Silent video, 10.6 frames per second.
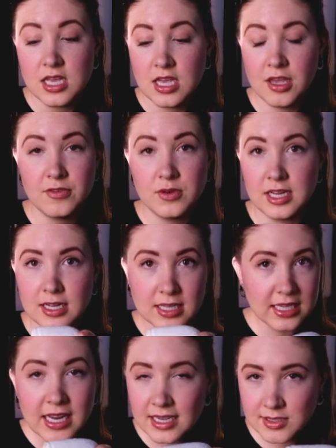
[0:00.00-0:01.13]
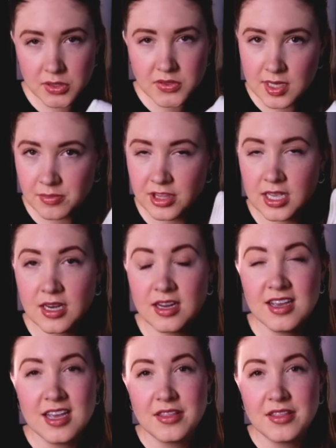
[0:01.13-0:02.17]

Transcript: if you need a Kleenex or something.